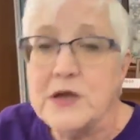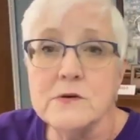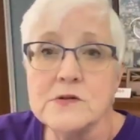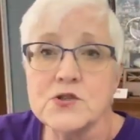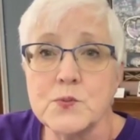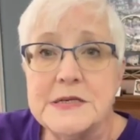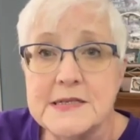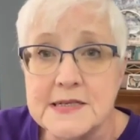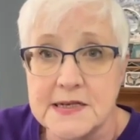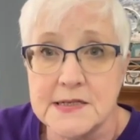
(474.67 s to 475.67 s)
We used
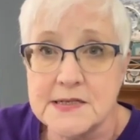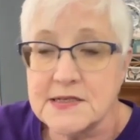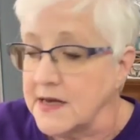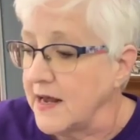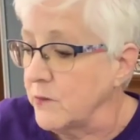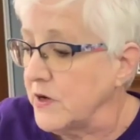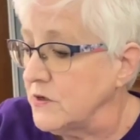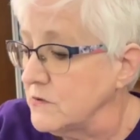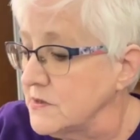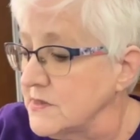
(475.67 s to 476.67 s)
Resist and
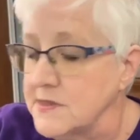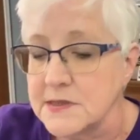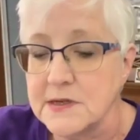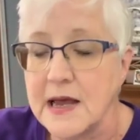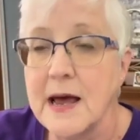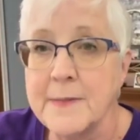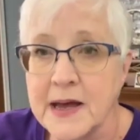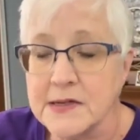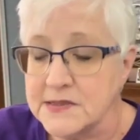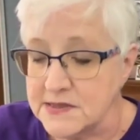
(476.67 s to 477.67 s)
we used M
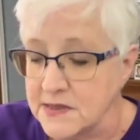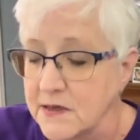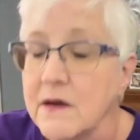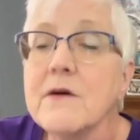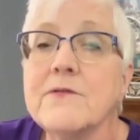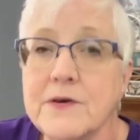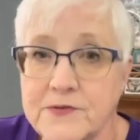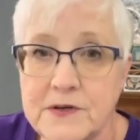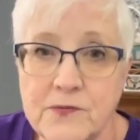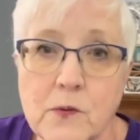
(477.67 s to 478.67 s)
X
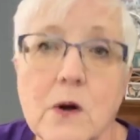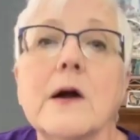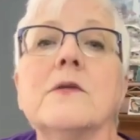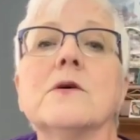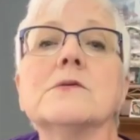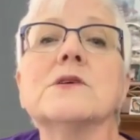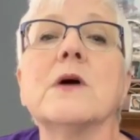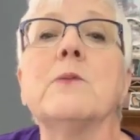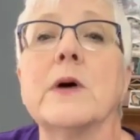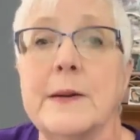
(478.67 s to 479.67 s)
fifty-four, and those
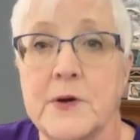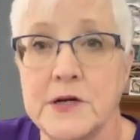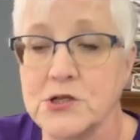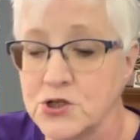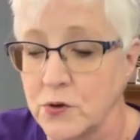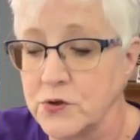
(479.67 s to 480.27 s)
are what I'm going to